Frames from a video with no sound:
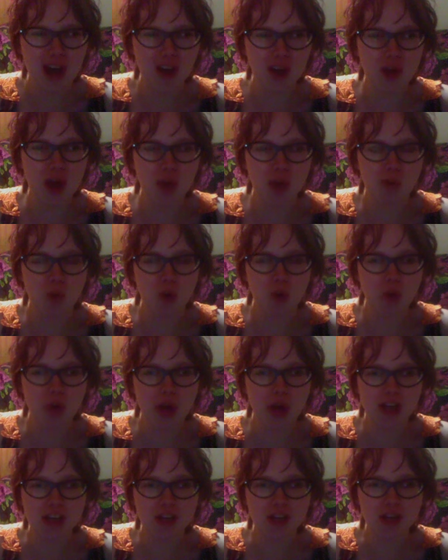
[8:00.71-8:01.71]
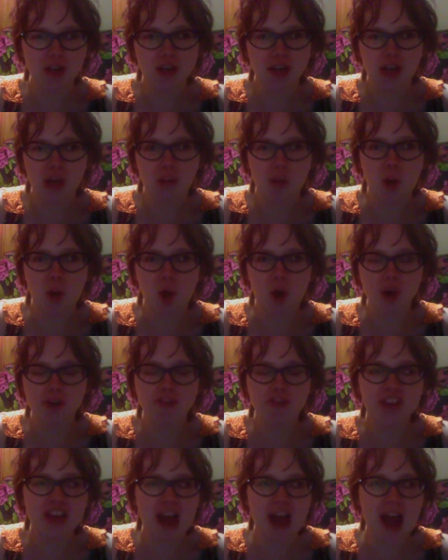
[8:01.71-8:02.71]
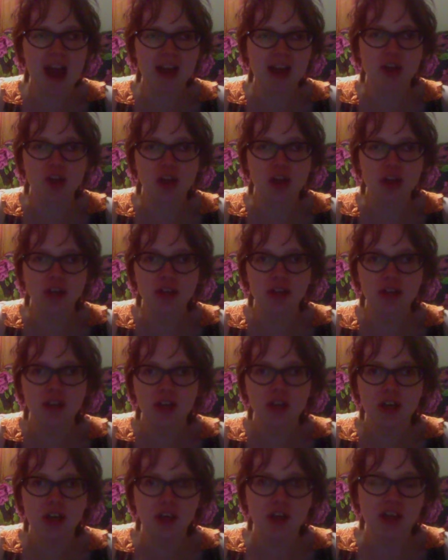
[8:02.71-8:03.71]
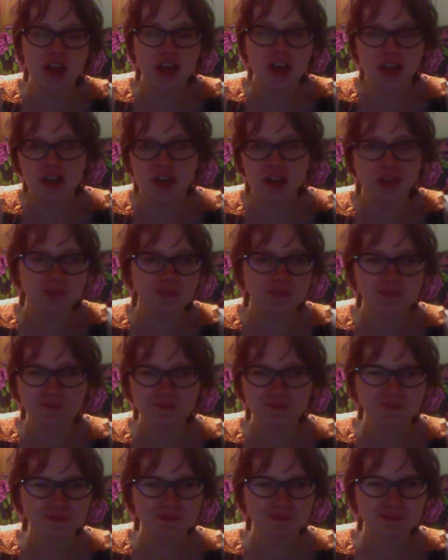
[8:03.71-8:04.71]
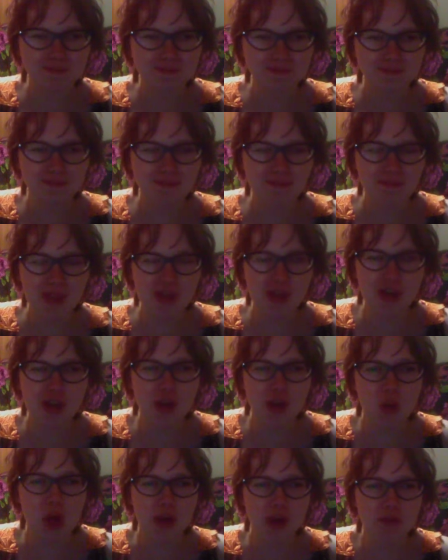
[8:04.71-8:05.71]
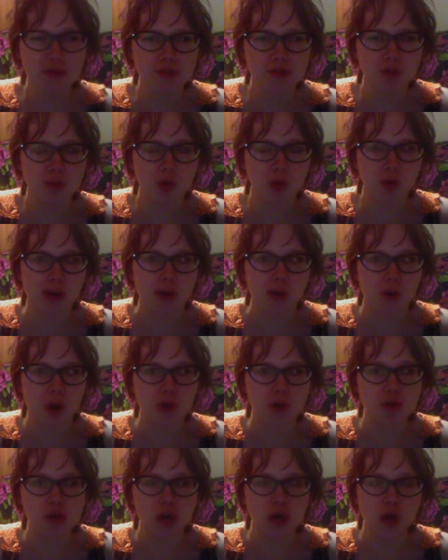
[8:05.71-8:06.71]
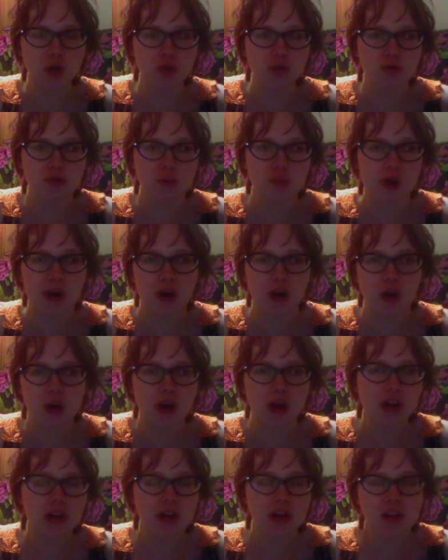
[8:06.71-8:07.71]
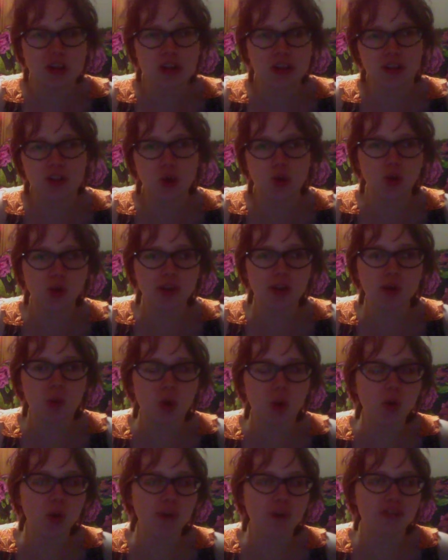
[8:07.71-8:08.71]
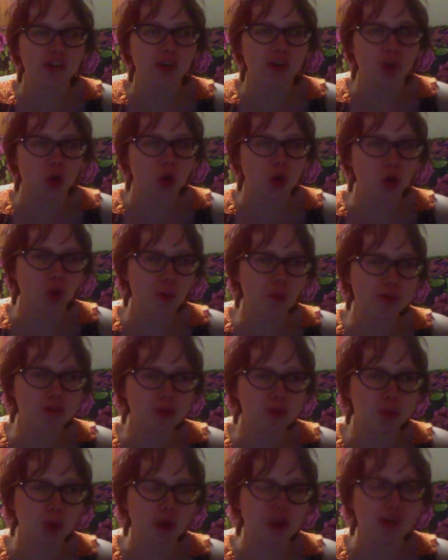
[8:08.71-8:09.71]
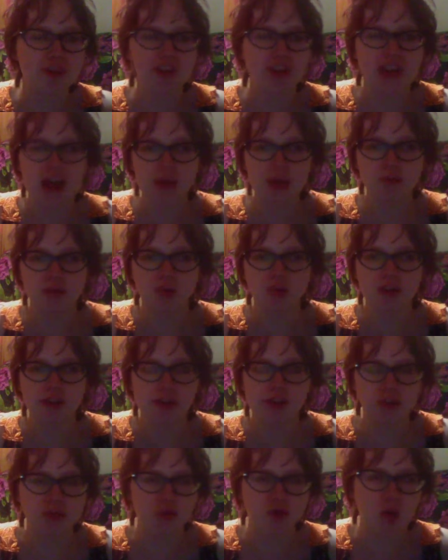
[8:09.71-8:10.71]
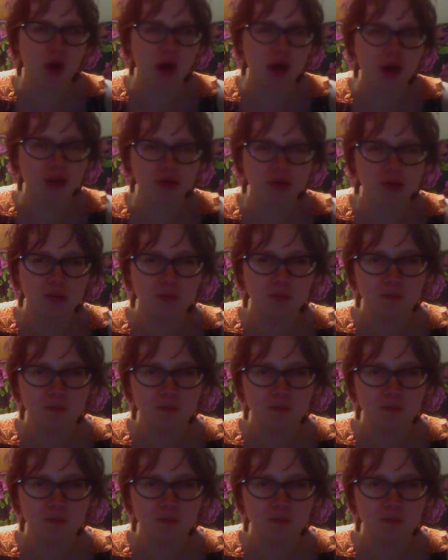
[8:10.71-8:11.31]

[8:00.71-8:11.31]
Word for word: a lot more like part of the action than than a lot of superhero shows where the only role of the girl was to play the damsel in distress.